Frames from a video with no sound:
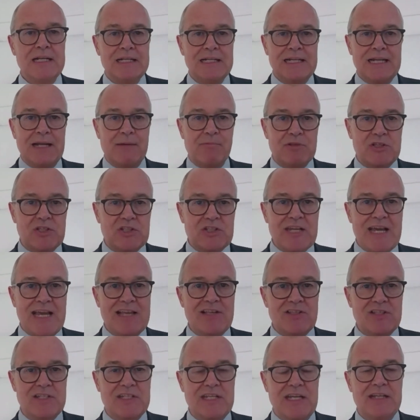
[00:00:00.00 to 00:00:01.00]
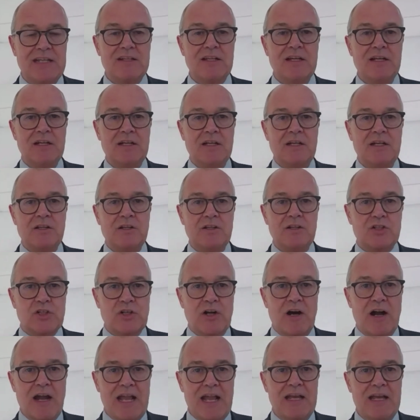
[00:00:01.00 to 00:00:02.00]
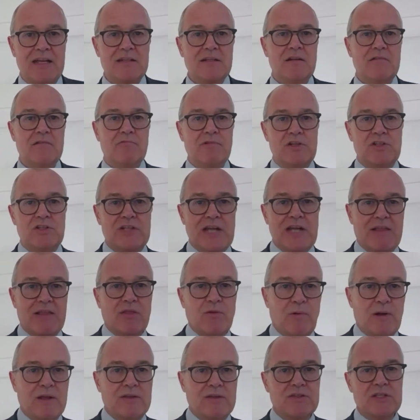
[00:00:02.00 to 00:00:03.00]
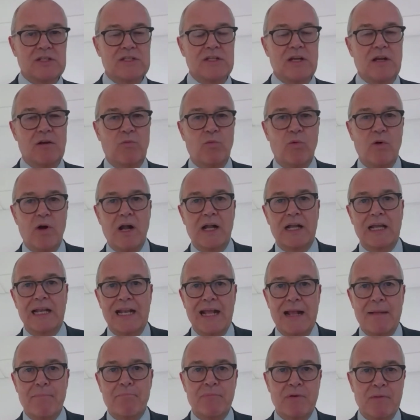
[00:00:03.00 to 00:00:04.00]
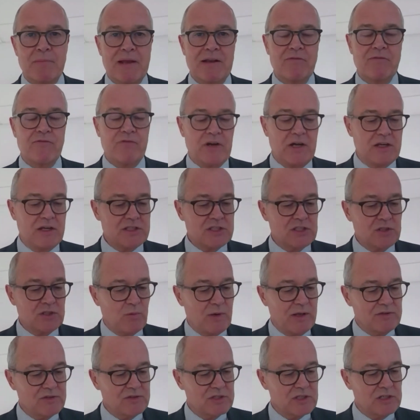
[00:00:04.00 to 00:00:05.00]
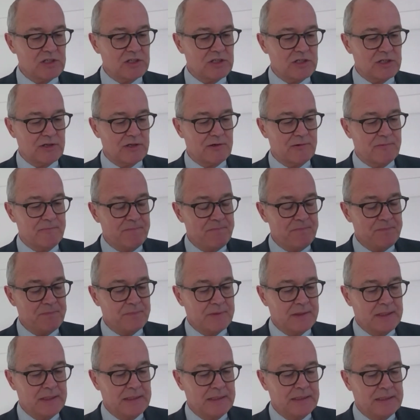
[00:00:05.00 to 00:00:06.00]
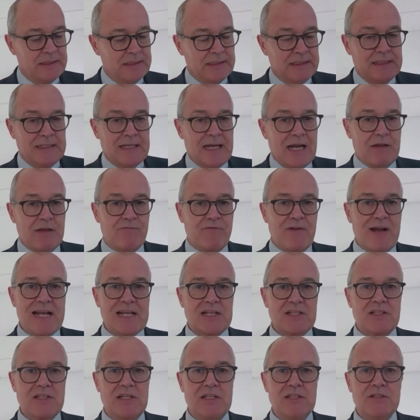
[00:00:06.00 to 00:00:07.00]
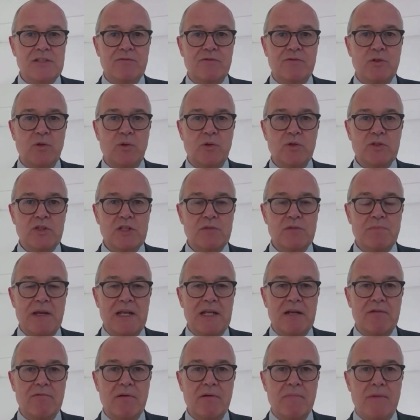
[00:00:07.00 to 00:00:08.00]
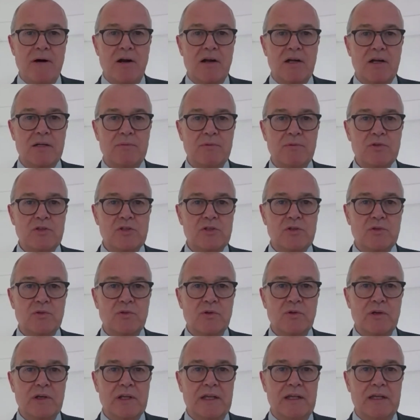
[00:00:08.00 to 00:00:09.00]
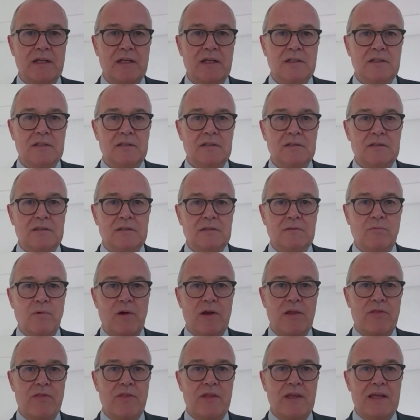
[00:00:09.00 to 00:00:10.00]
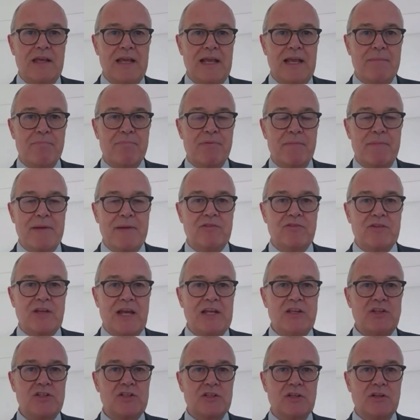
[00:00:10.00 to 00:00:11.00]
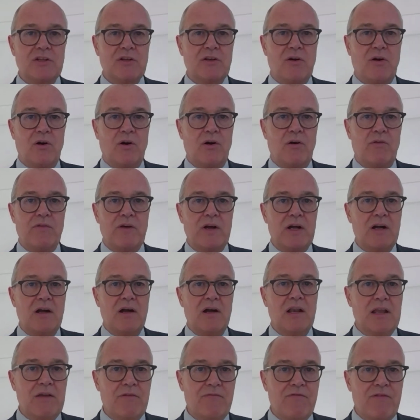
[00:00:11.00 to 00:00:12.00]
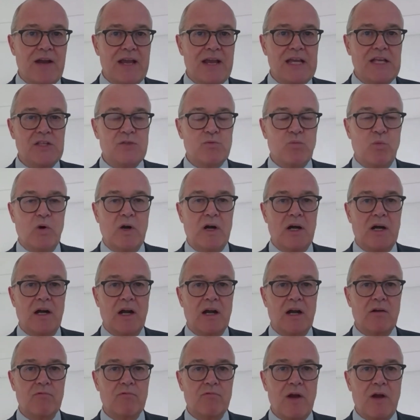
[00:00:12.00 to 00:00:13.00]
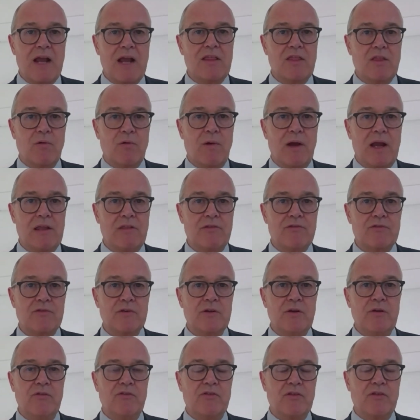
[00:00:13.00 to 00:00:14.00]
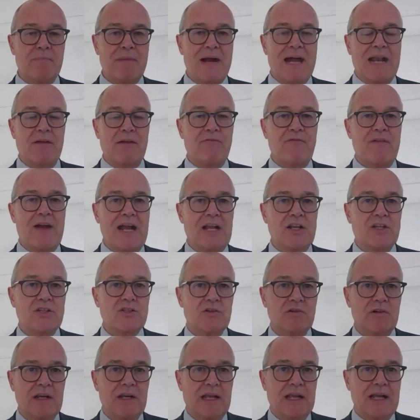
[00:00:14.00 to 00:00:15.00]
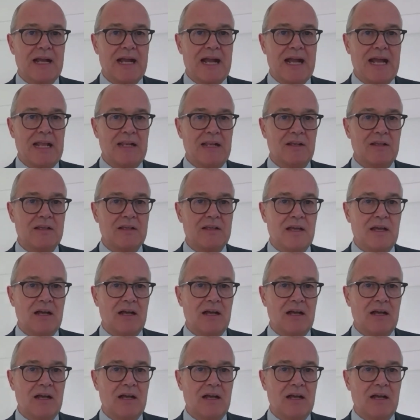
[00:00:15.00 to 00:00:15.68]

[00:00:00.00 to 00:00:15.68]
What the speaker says: It was test it, try it, reject the ones that don't work, and implement fast the ones that do. And vaccines, of course, has been a remarkable story, with implementation of early phase work right the way through to manufacturing and